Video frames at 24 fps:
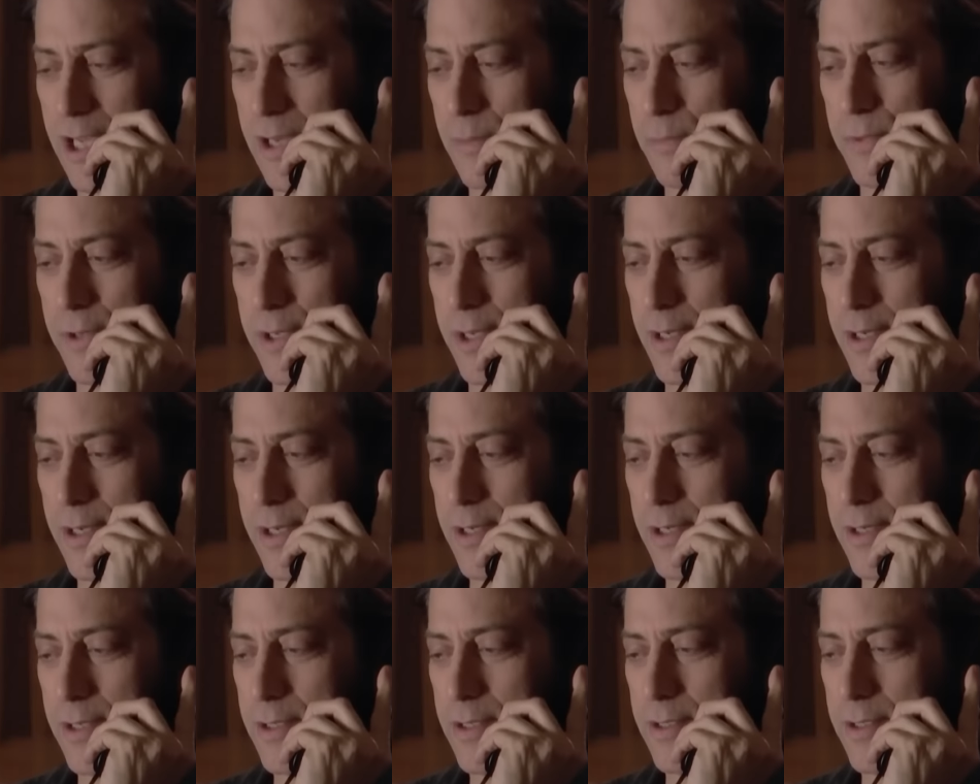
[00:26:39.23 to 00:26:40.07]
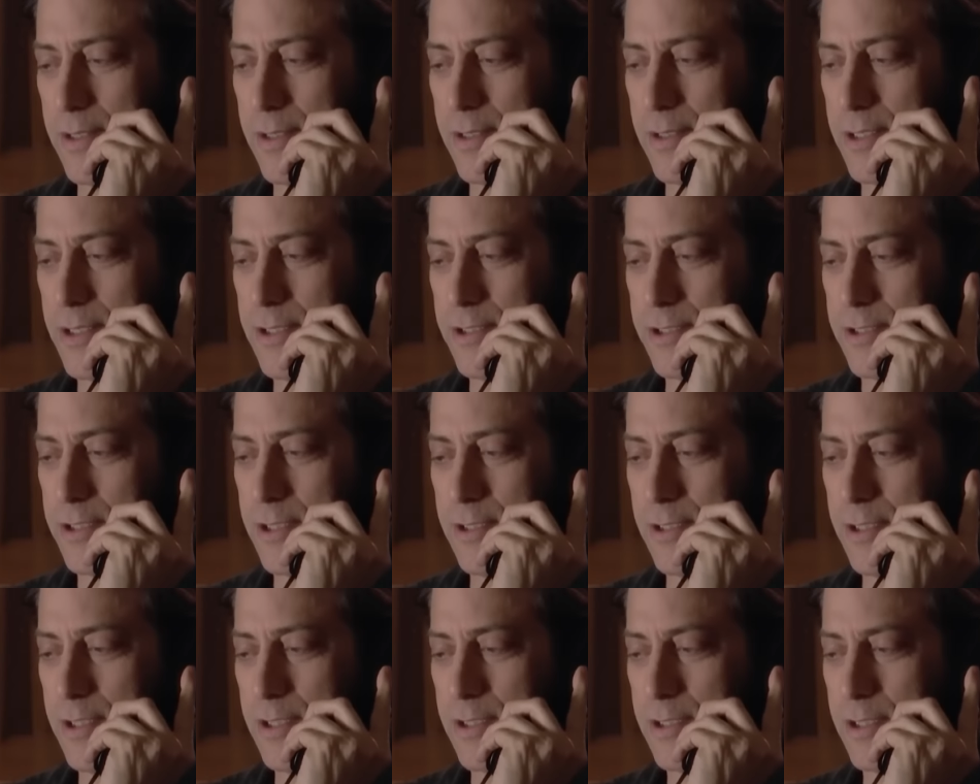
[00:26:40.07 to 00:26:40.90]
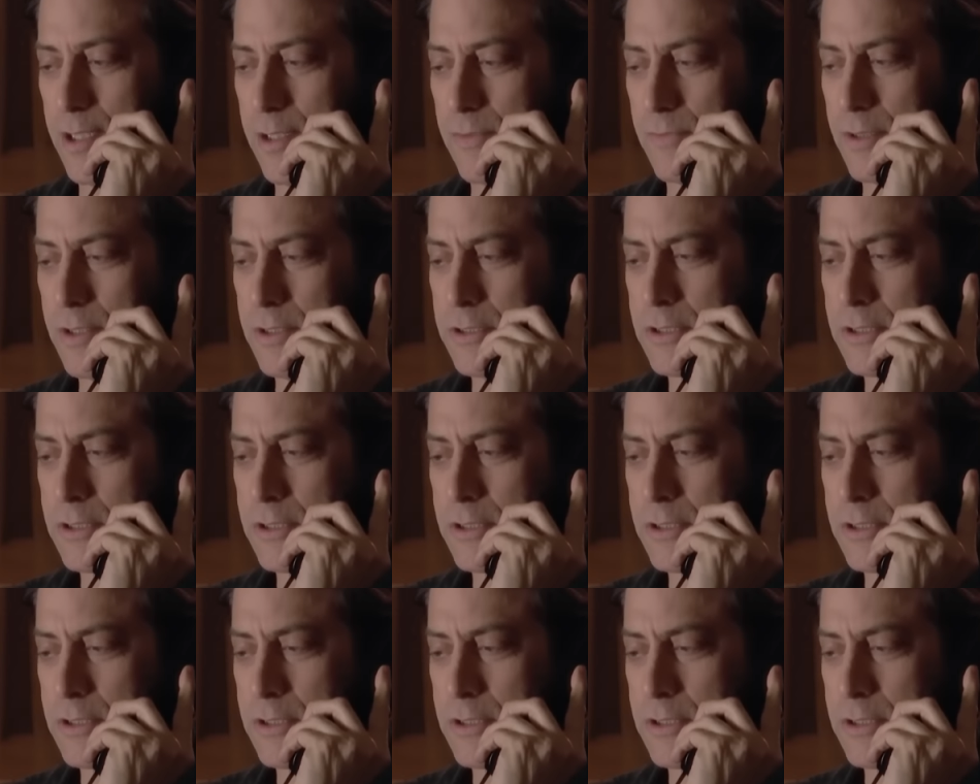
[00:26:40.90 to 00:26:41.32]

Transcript: be an East Indian giver.